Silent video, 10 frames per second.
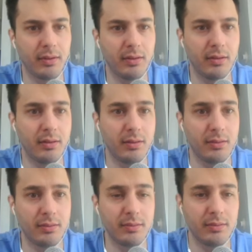
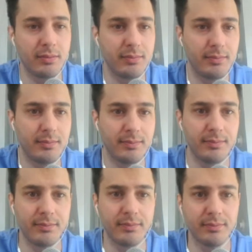
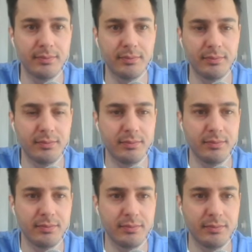
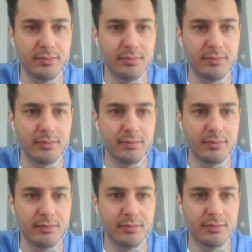
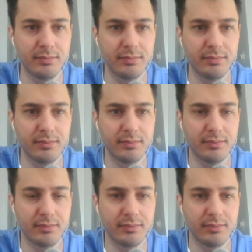
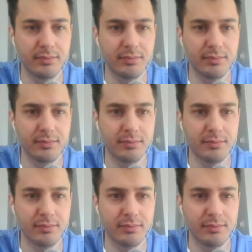This person isn't speaking.